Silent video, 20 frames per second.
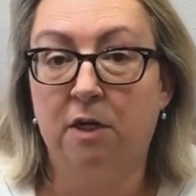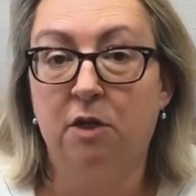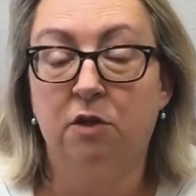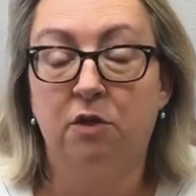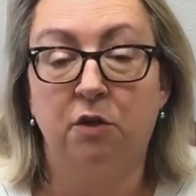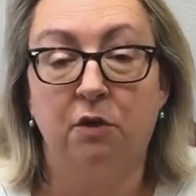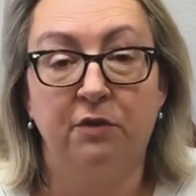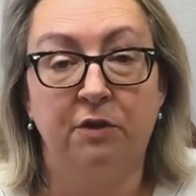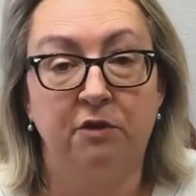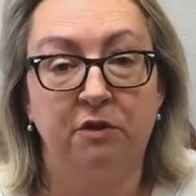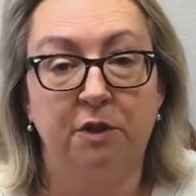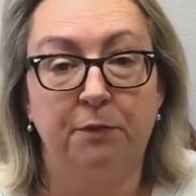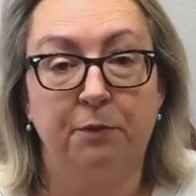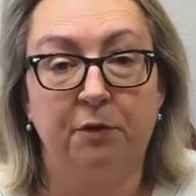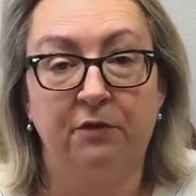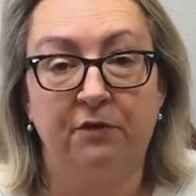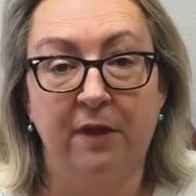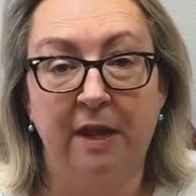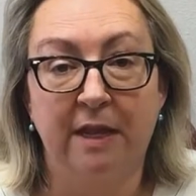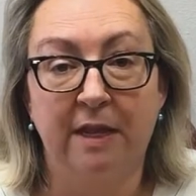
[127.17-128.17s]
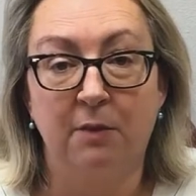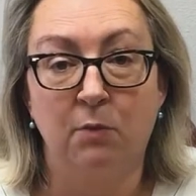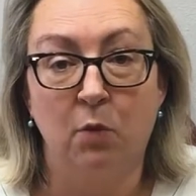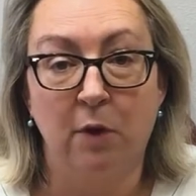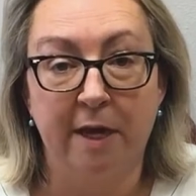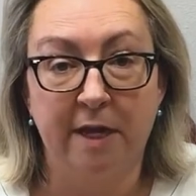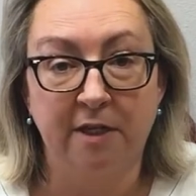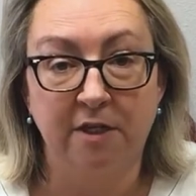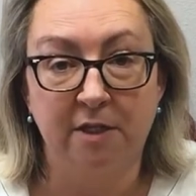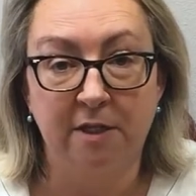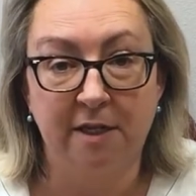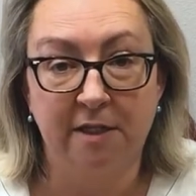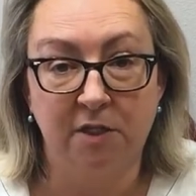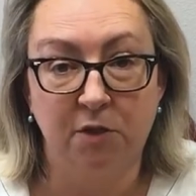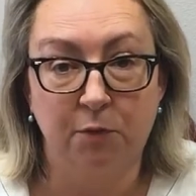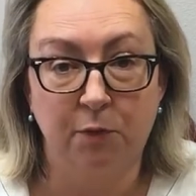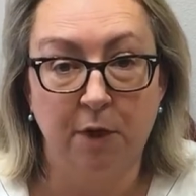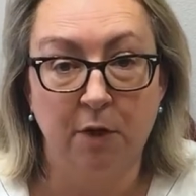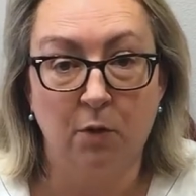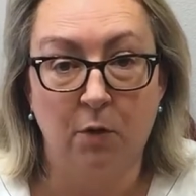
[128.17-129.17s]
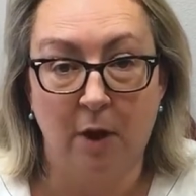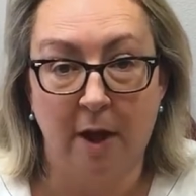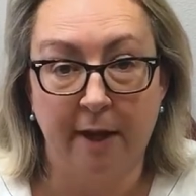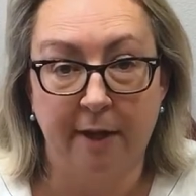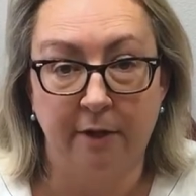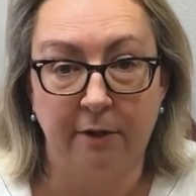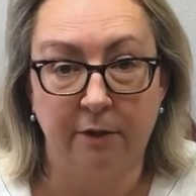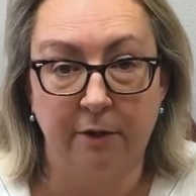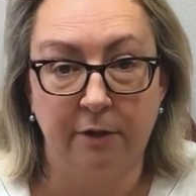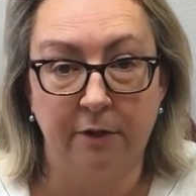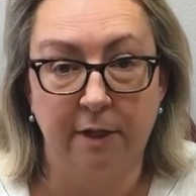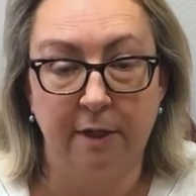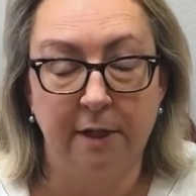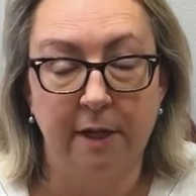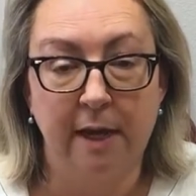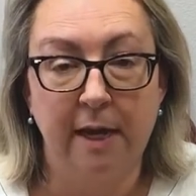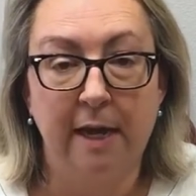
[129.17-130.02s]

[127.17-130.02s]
So there's a prevailing wage that's required,